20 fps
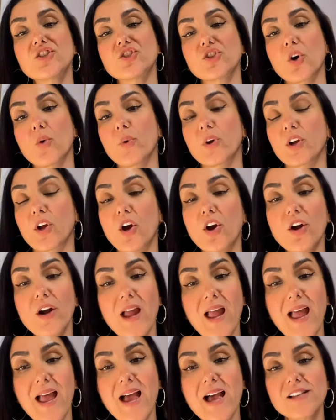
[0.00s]
showing her
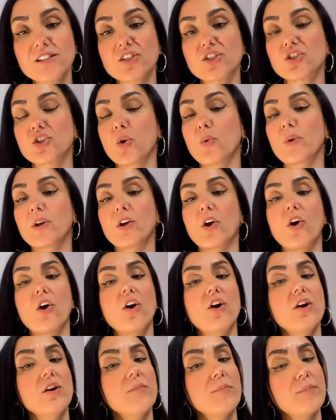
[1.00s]
ass, showing
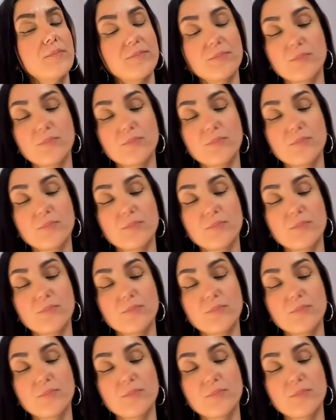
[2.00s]
her